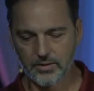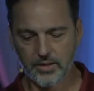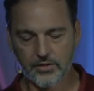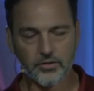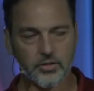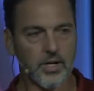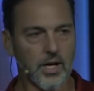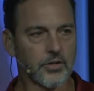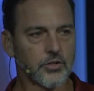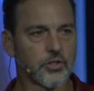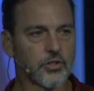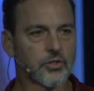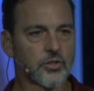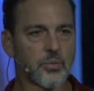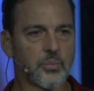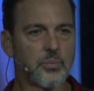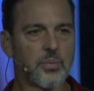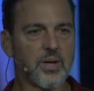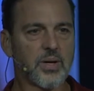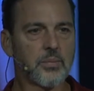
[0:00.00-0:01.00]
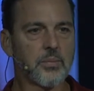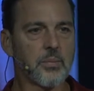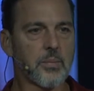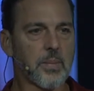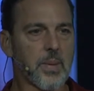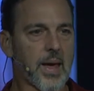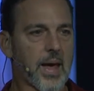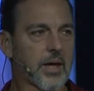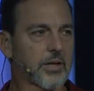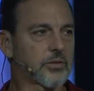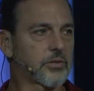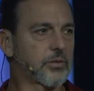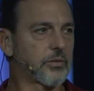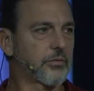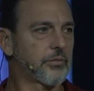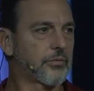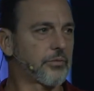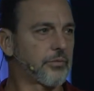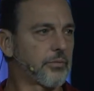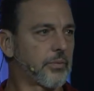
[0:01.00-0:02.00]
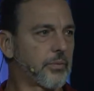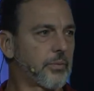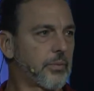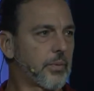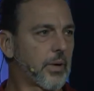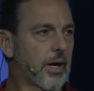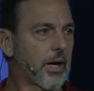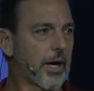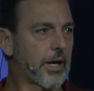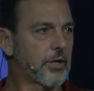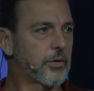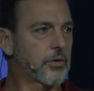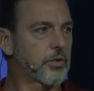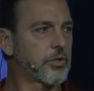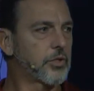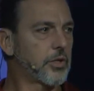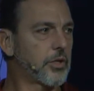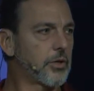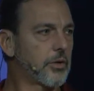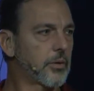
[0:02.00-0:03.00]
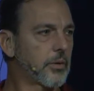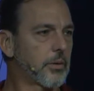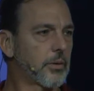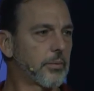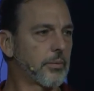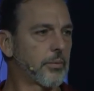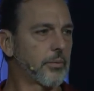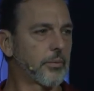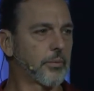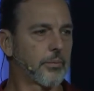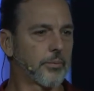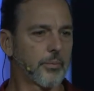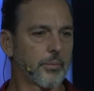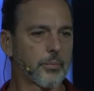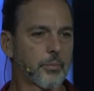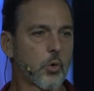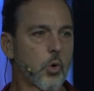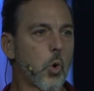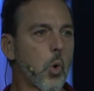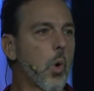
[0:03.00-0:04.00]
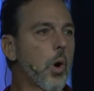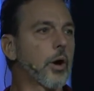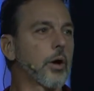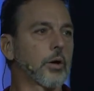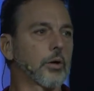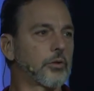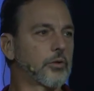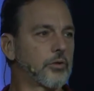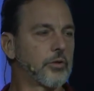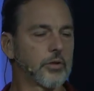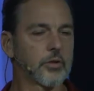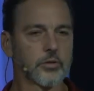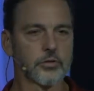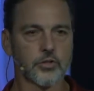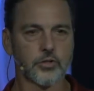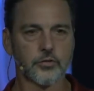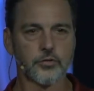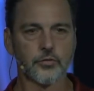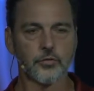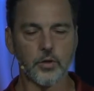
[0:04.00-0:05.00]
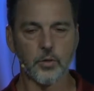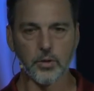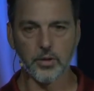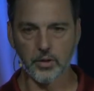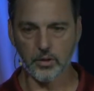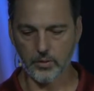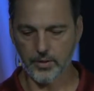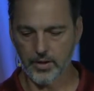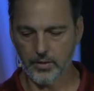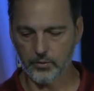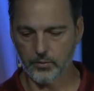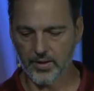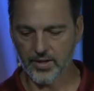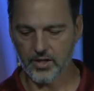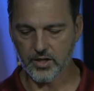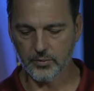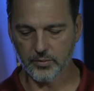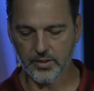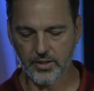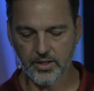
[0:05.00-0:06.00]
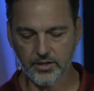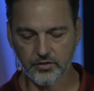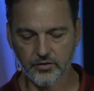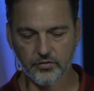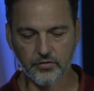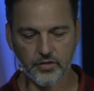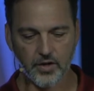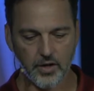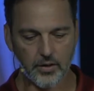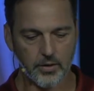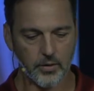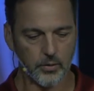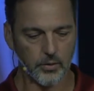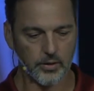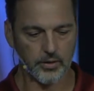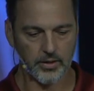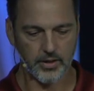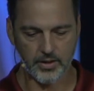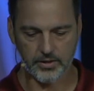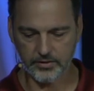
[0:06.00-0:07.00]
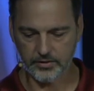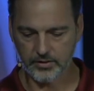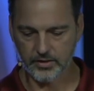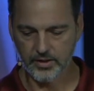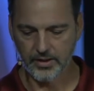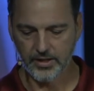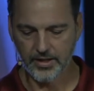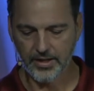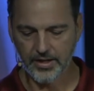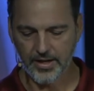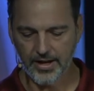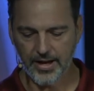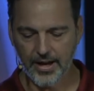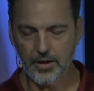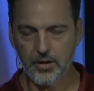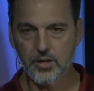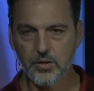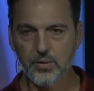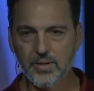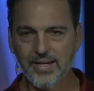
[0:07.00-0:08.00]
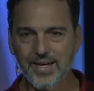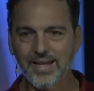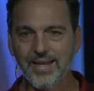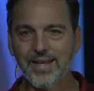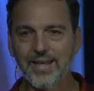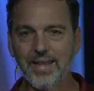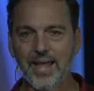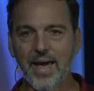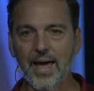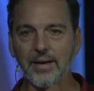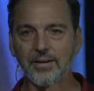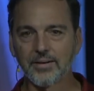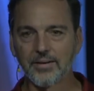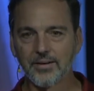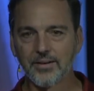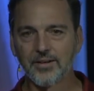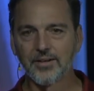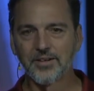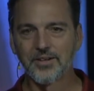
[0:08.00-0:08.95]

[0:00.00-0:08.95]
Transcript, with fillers: It's not just a big mass of hydrogen or quarks that are just floating around randomly. It's very organized. How do you get that?